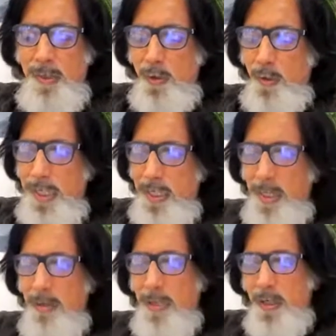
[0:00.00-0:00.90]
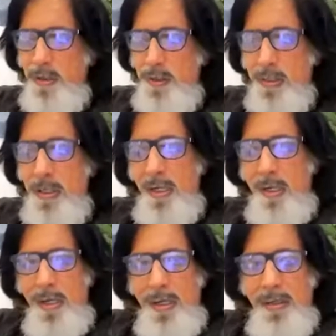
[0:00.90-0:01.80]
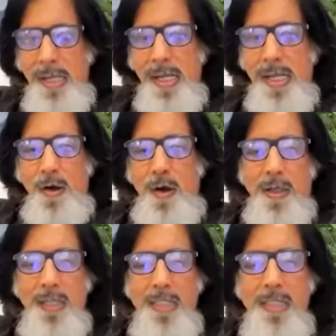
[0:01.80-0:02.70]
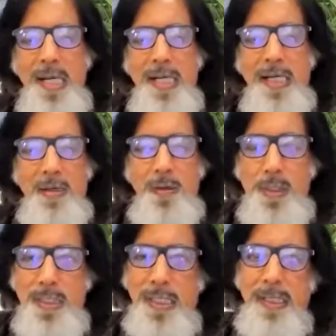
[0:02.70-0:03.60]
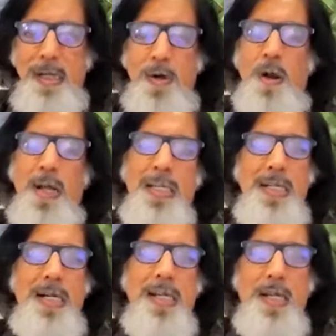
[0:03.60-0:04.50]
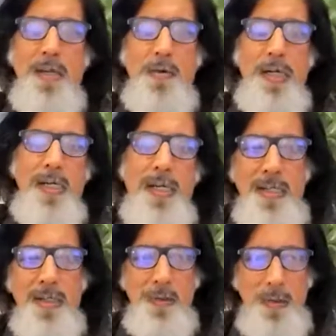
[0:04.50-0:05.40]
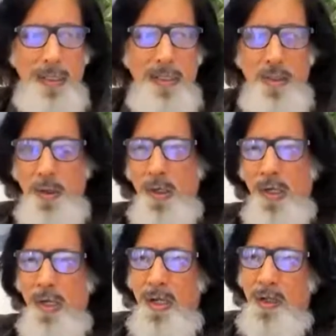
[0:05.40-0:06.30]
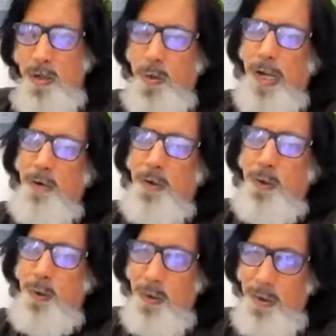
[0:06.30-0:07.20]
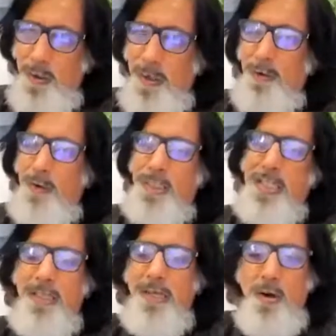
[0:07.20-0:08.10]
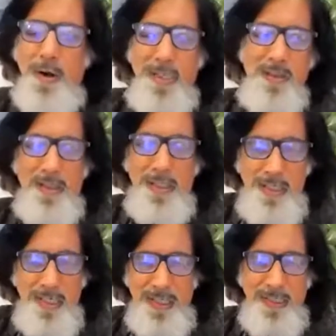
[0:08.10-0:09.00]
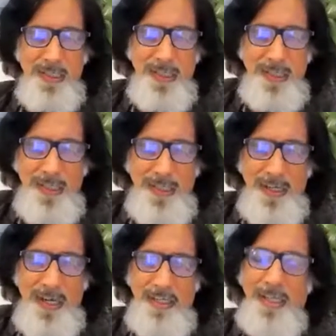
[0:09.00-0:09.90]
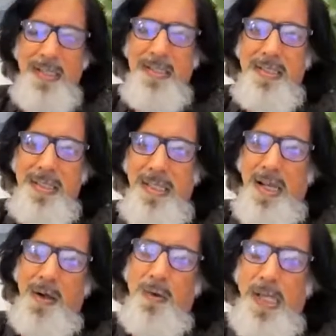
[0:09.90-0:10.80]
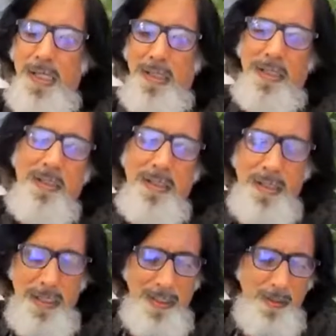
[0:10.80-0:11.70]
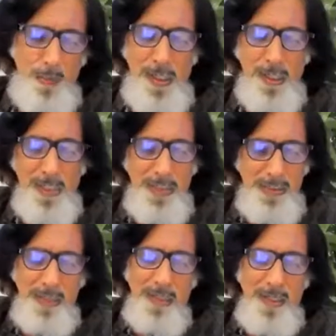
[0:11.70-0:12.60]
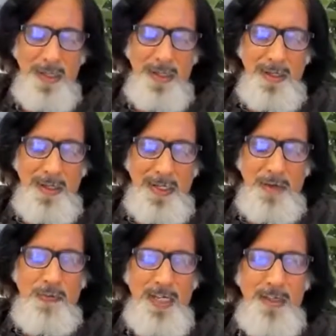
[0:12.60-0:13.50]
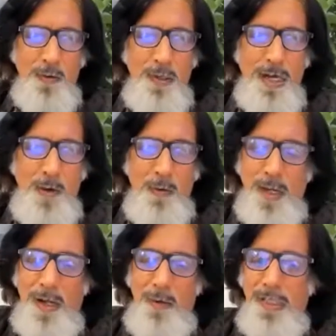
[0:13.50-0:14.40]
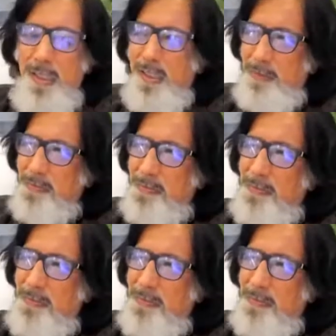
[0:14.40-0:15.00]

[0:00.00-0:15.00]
quite a bit, because there on the site you see the drawings getting converted into it. So you have to see the drawings on the site, and then see how that work is referring to, how the